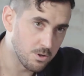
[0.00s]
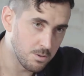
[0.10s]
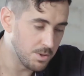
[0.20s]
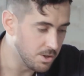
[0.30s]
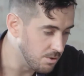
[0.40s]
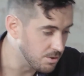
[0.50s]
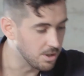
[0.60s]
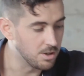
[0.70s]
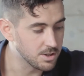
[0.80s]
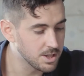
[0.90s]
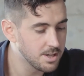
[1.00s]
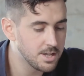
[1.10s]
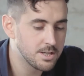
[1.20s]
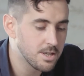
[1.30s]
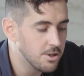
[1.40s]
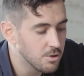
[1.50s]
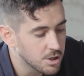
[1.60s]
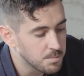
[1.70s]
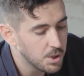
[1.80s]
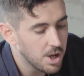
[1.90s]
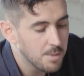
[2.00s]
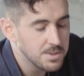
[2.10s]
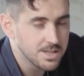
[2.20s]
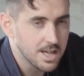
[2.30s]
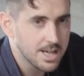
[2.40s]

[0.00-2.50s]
can be used alongside this, and you'll just put it up into that